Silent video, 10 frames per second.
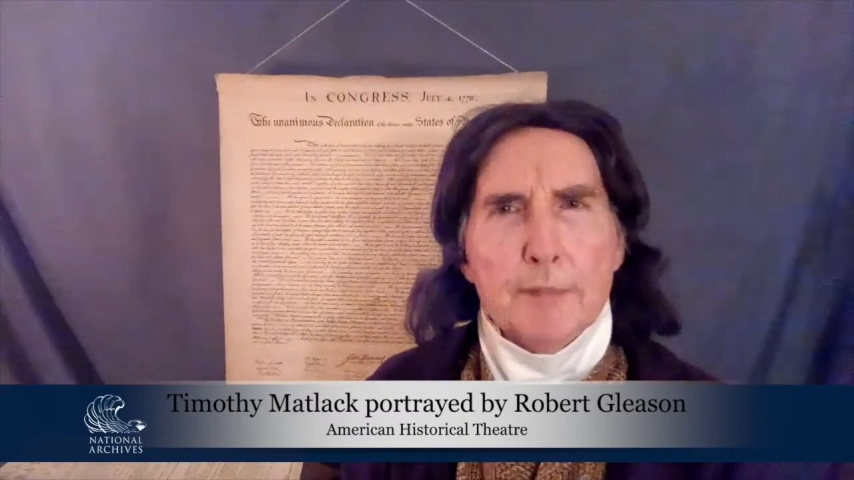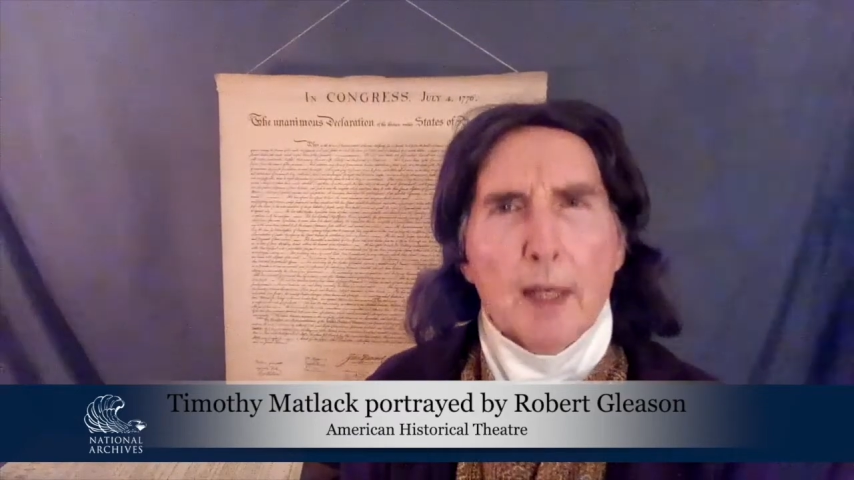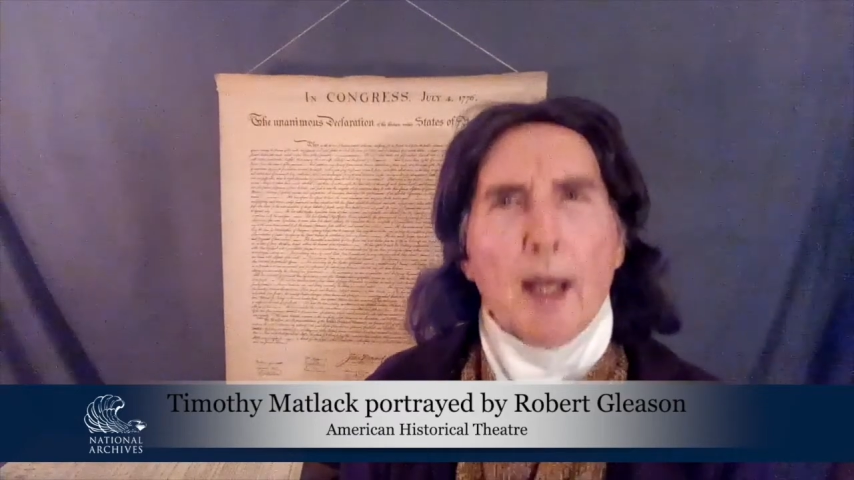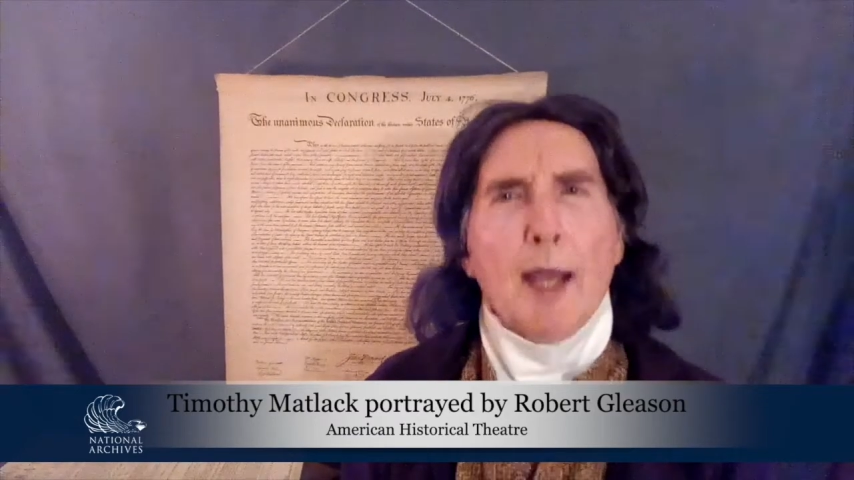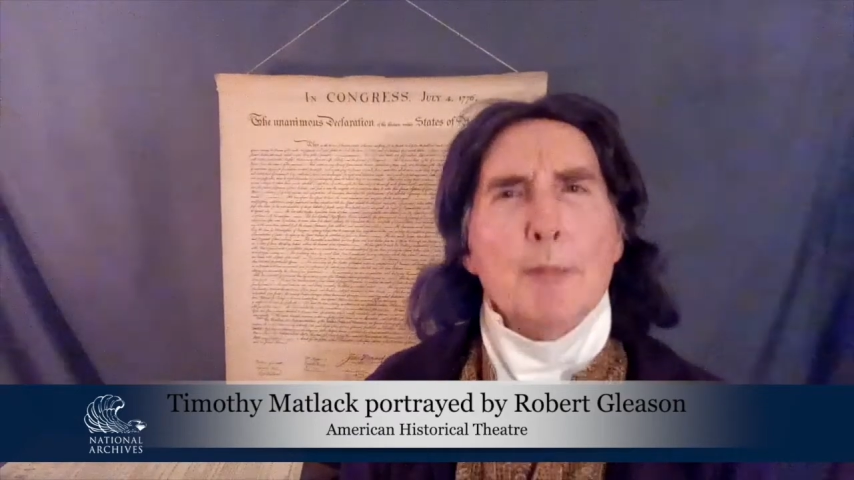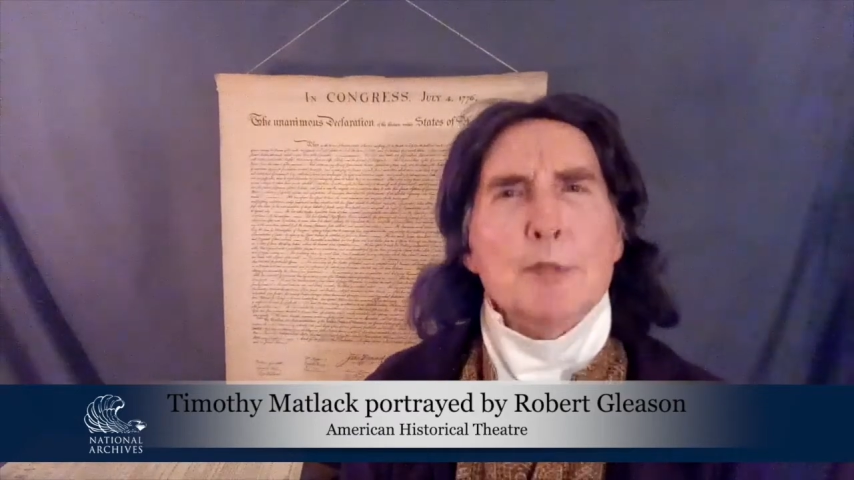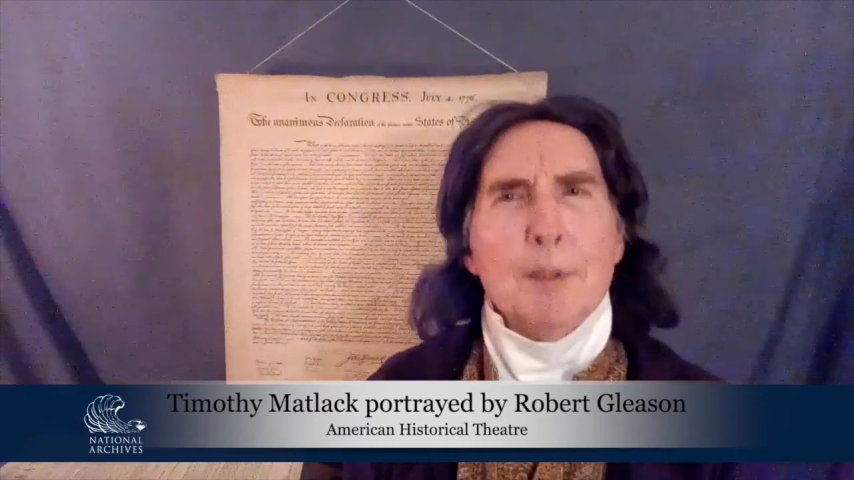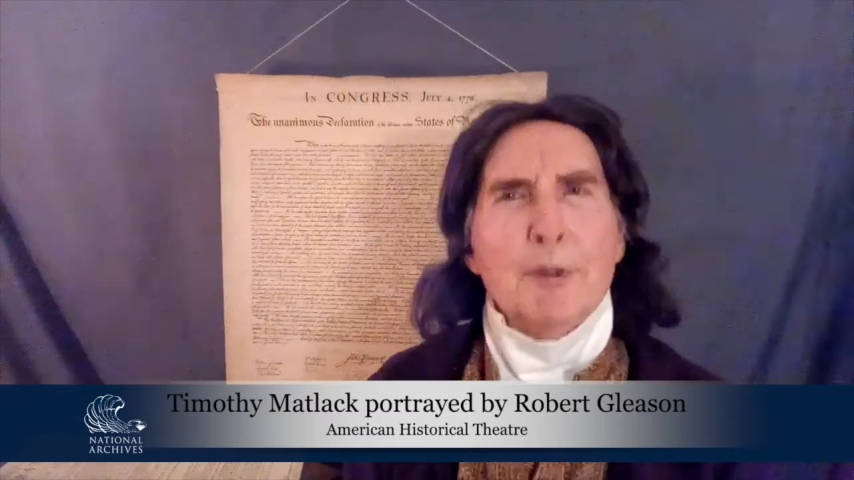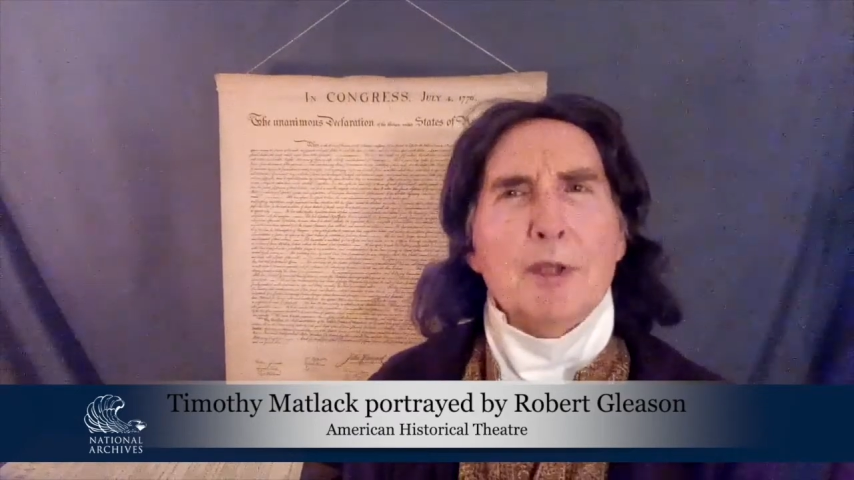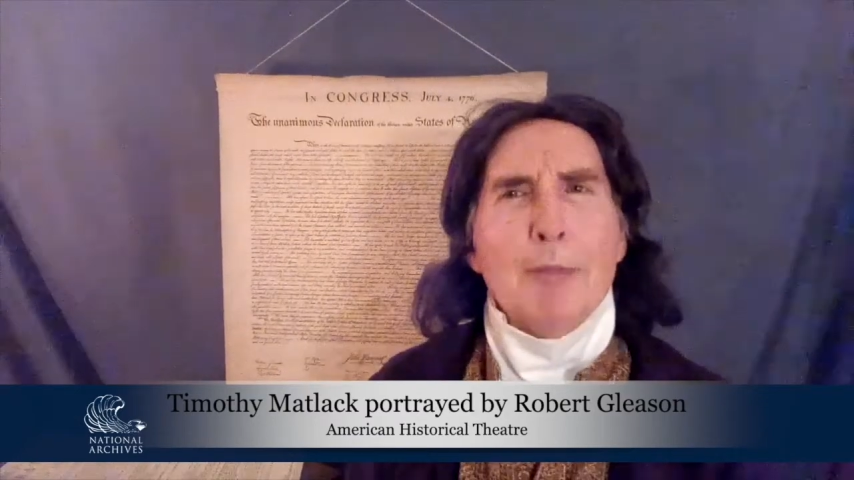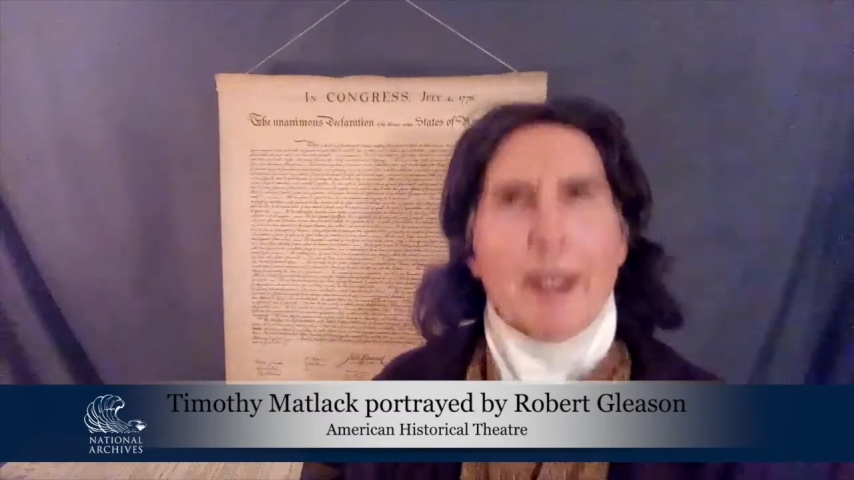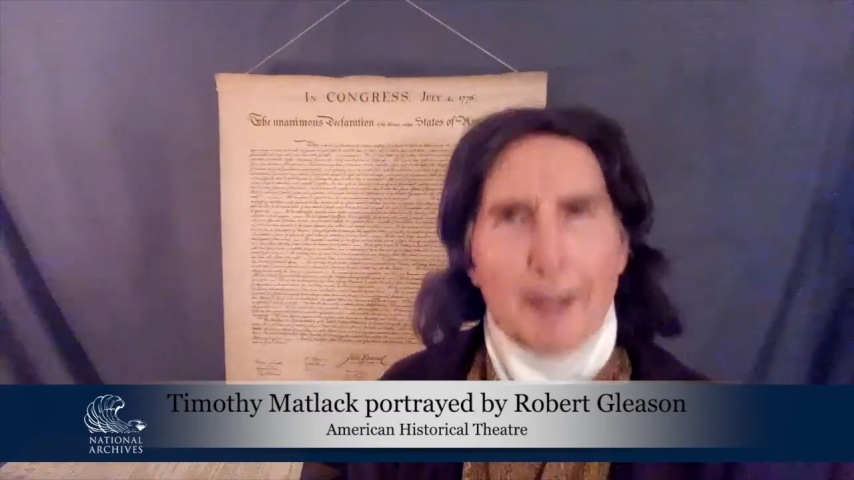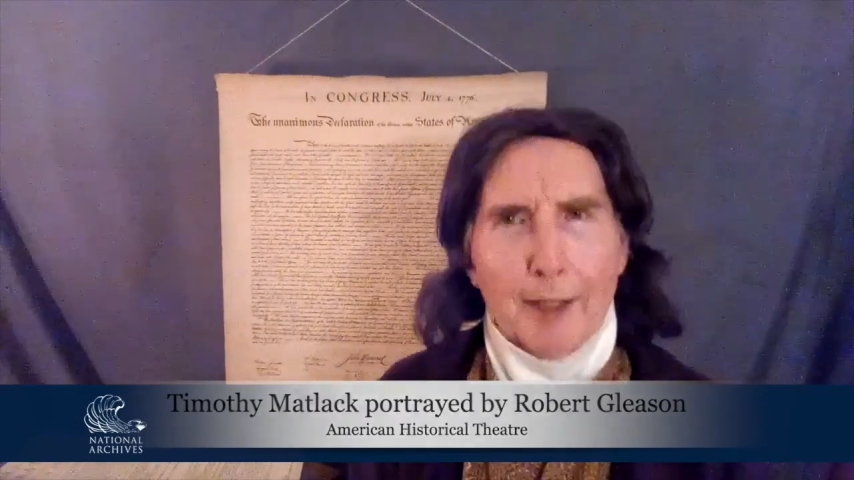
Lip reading: I'm Timothy Matlack.